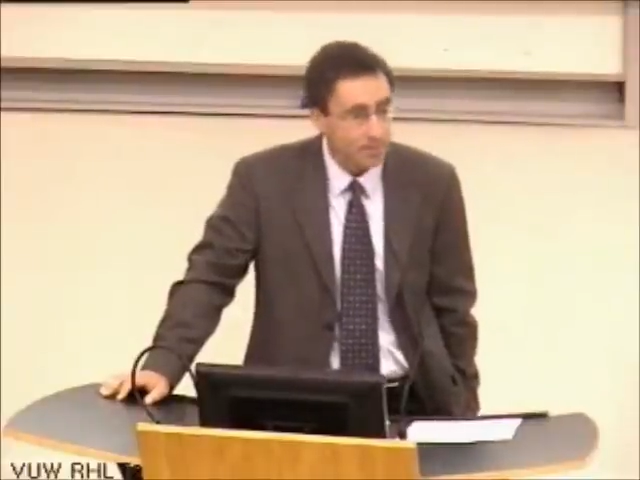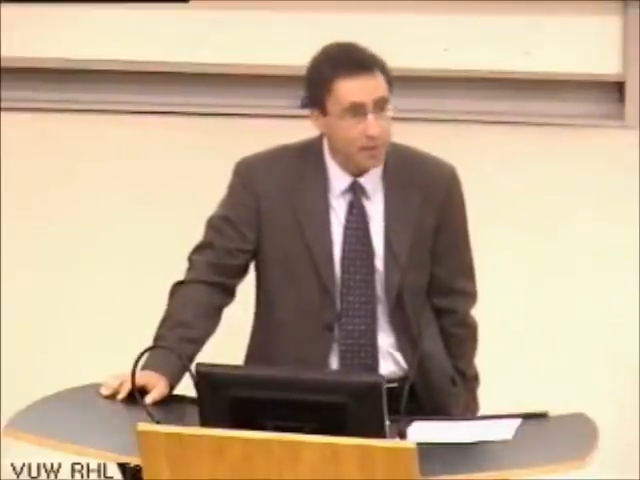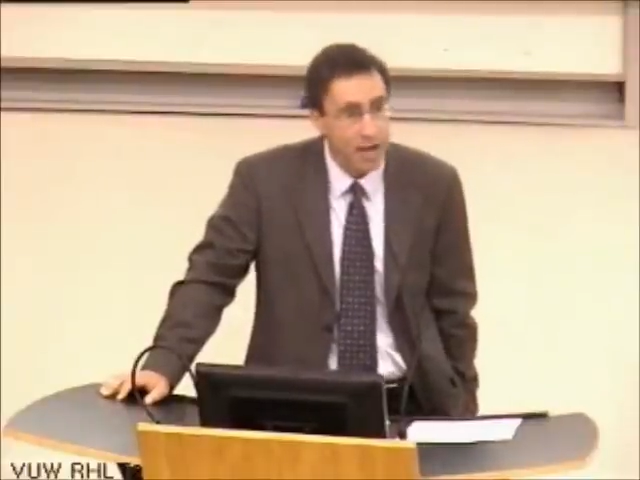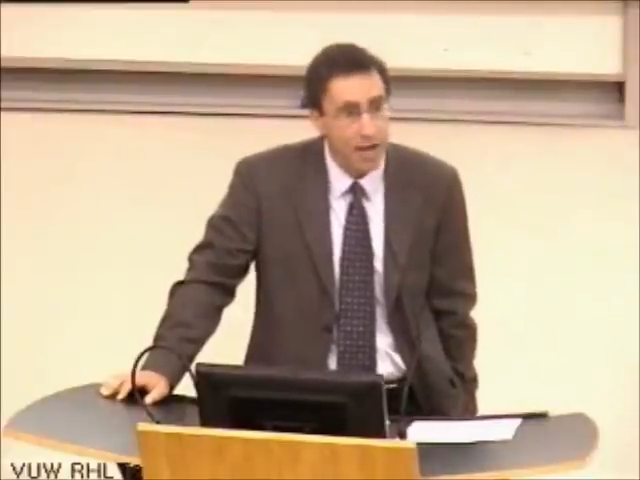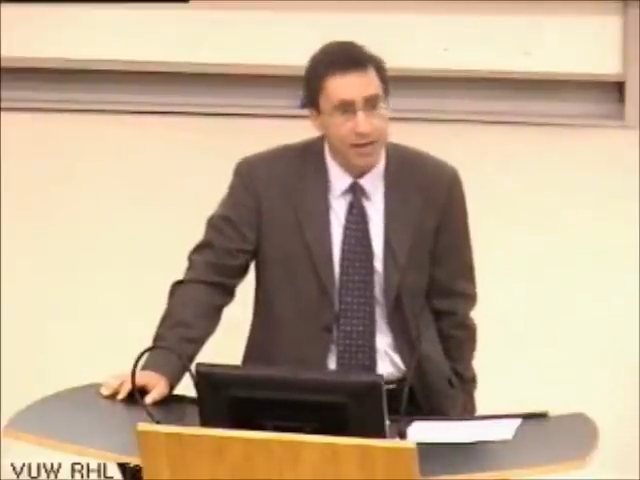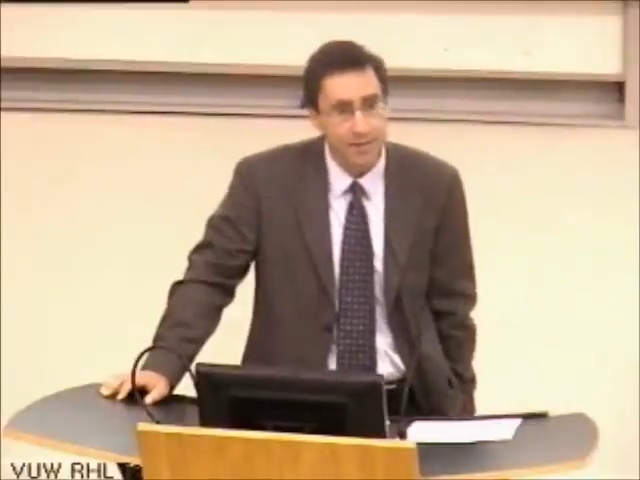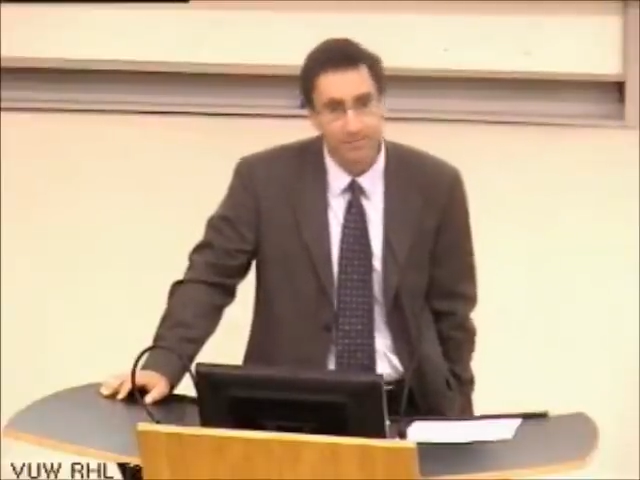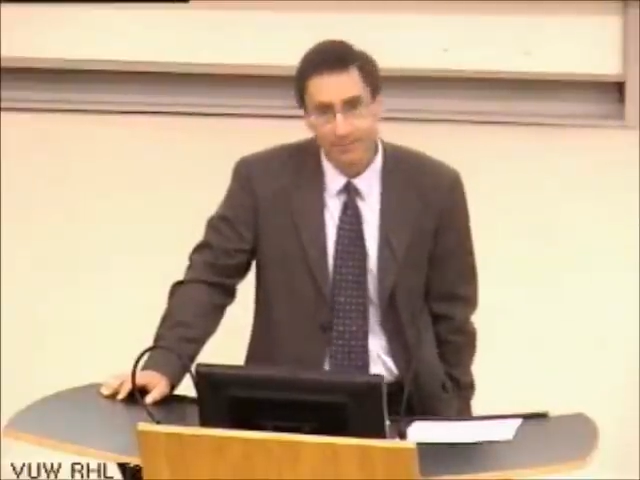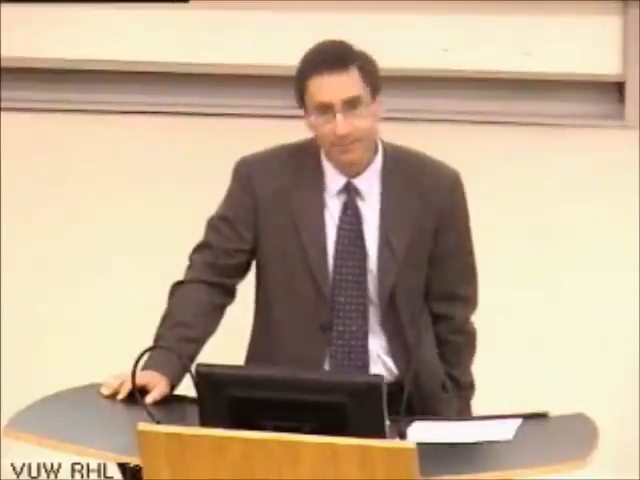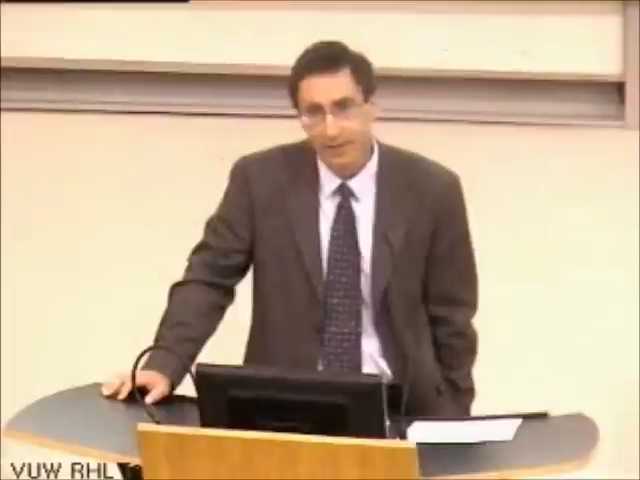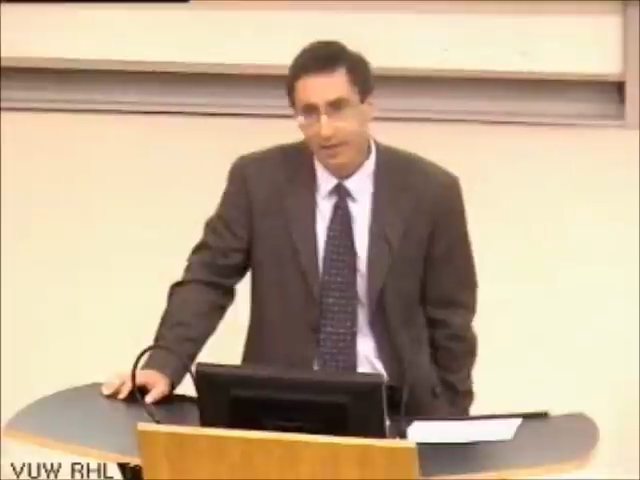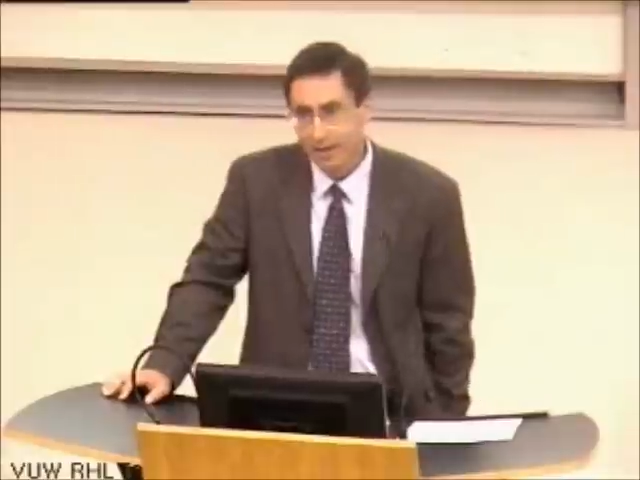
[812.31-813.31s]
But,
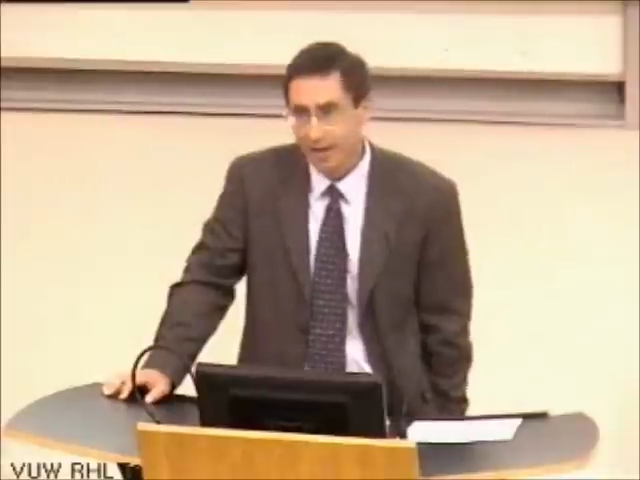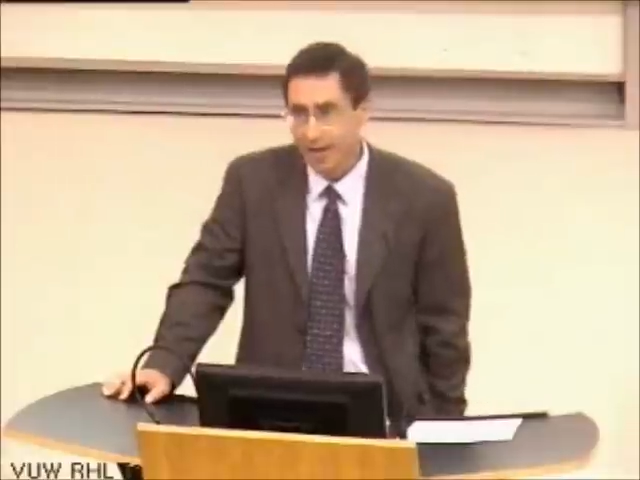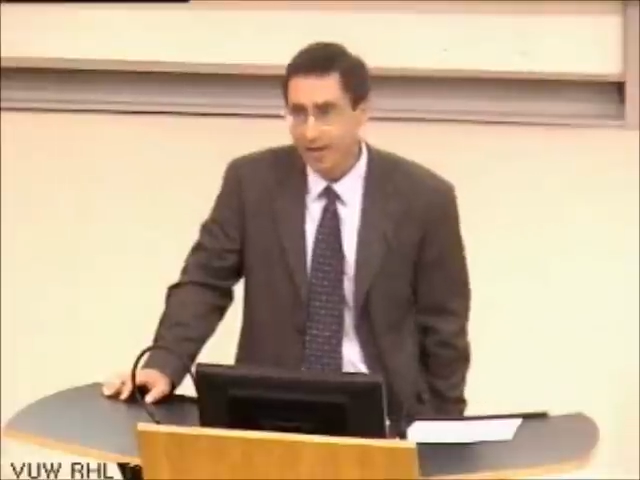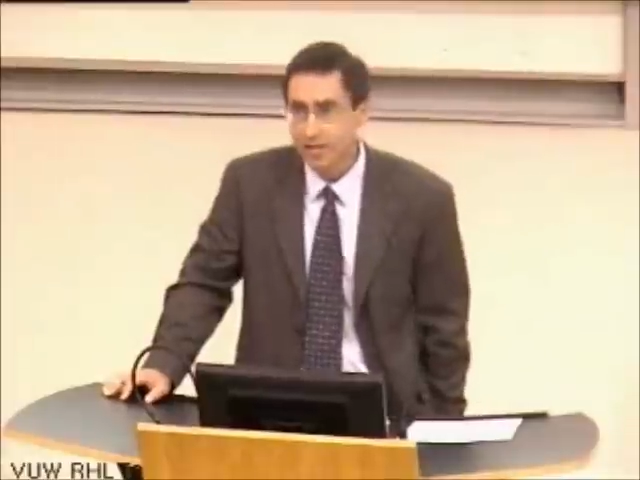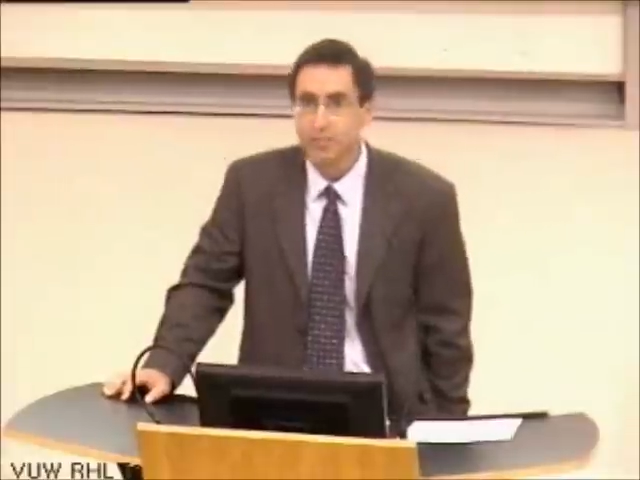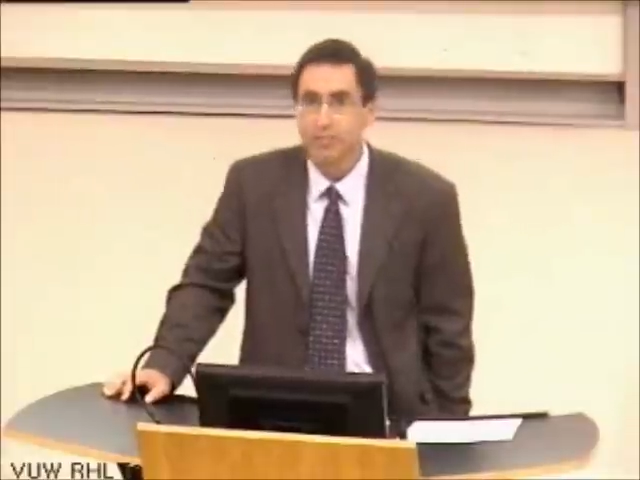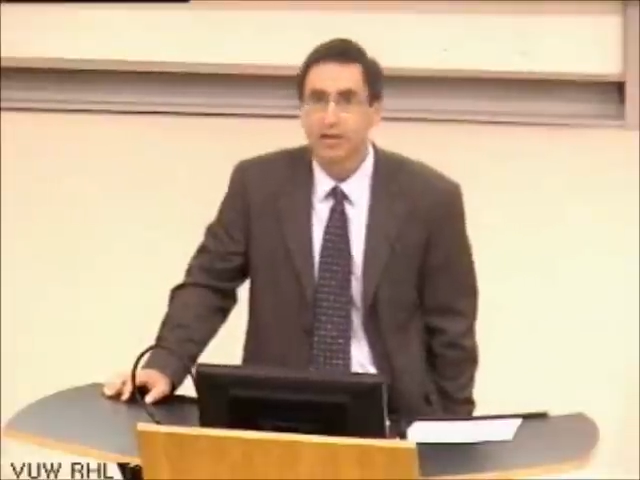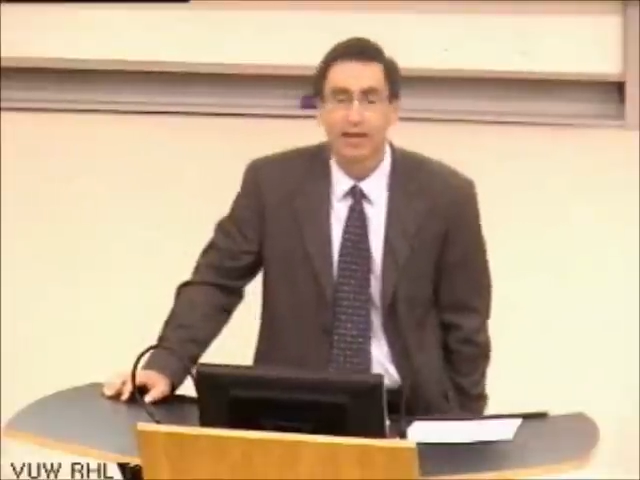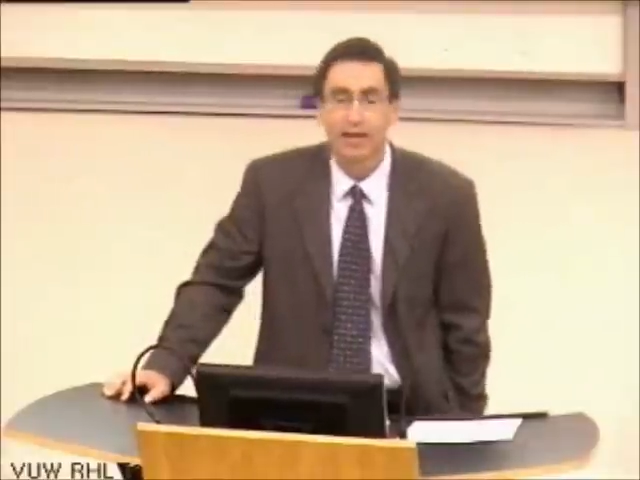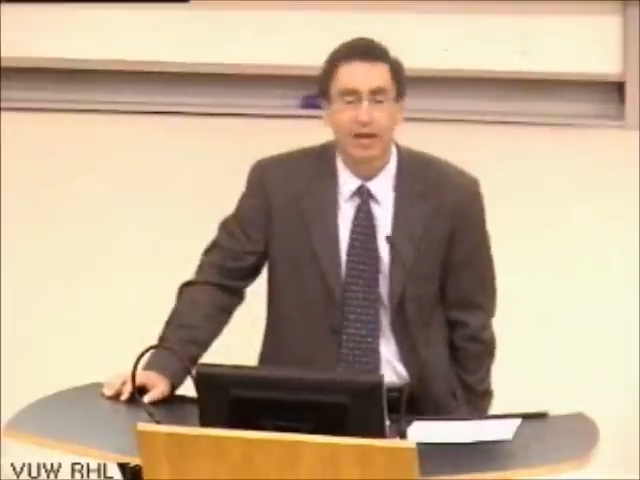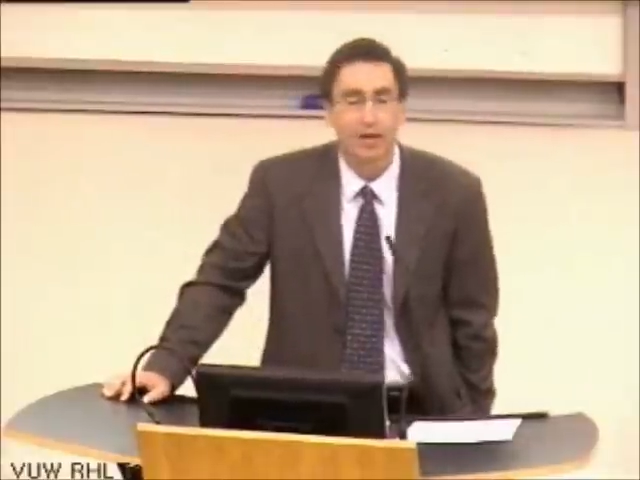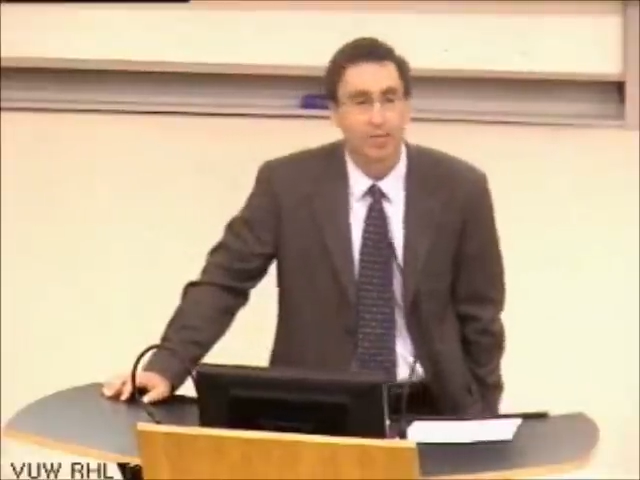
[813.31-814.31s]
as you
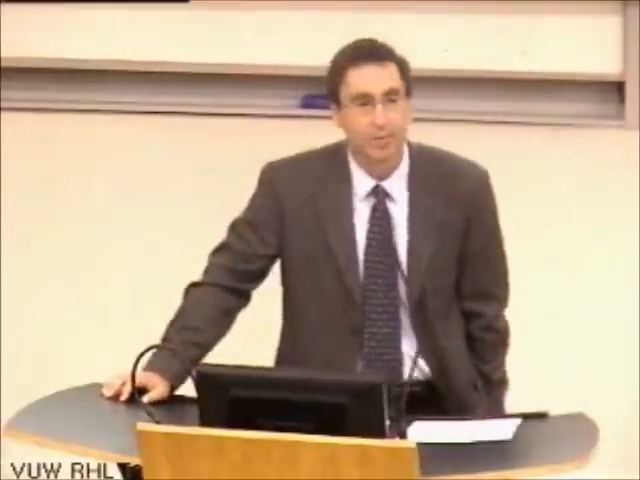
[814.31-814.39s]
might now